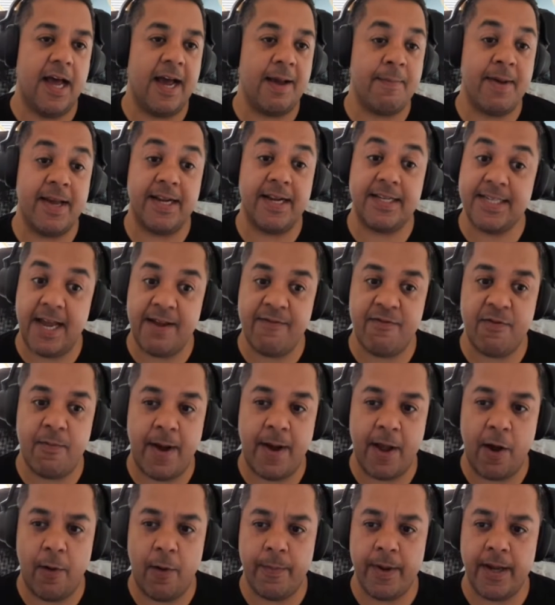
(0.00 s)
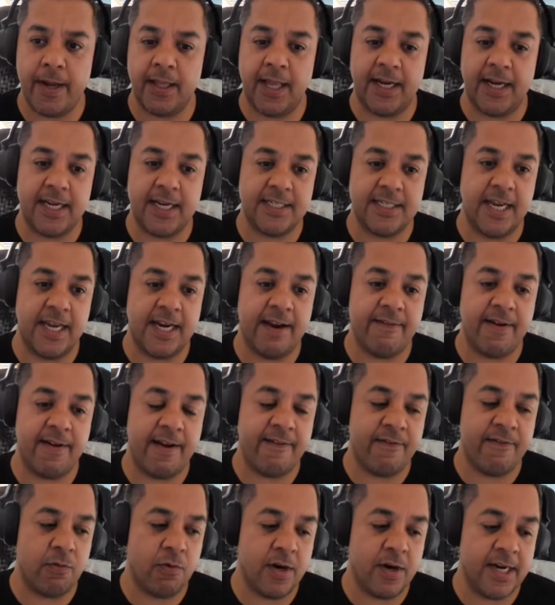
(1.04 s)
I make time for my hobby. Like I said,
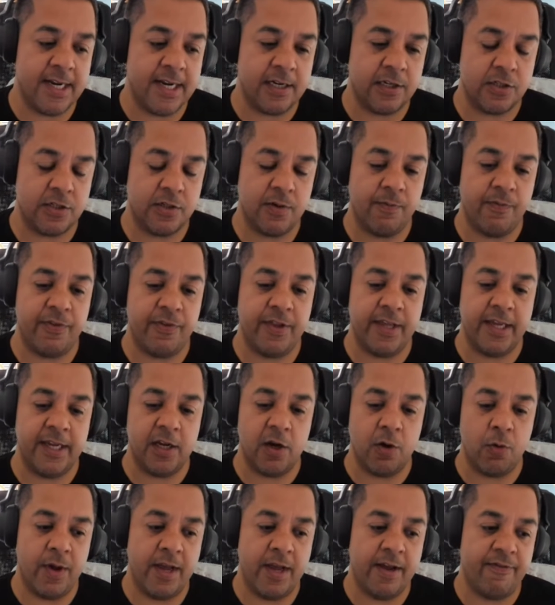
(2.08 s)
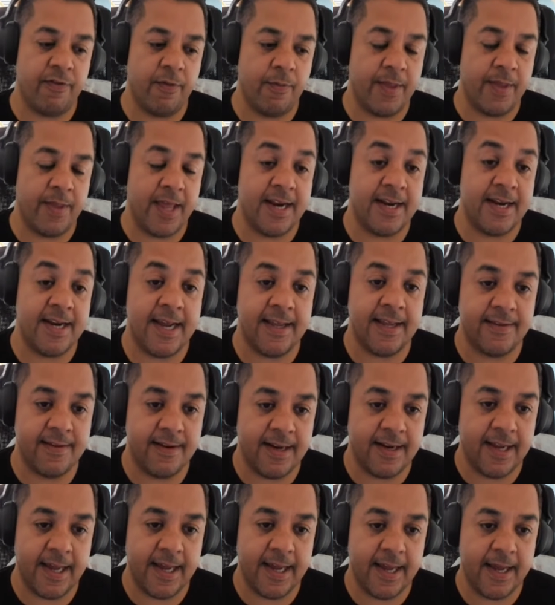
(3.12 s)
everyone needs something away from their
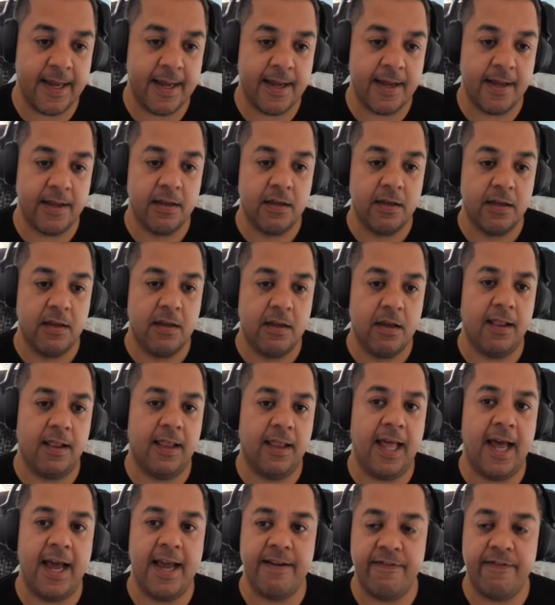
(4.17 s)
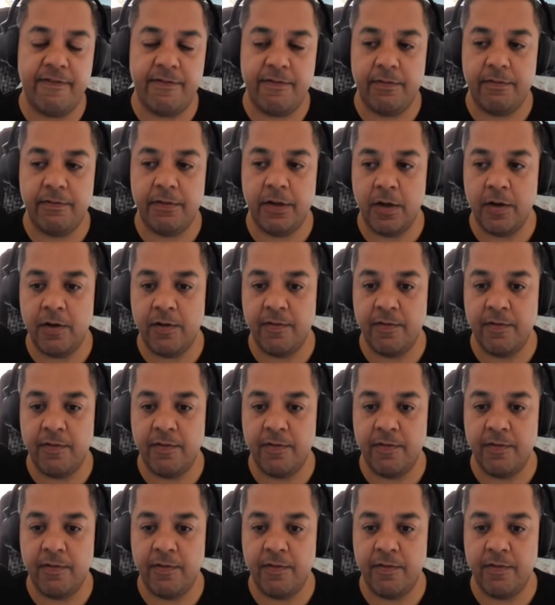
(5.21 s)
day-to-day life,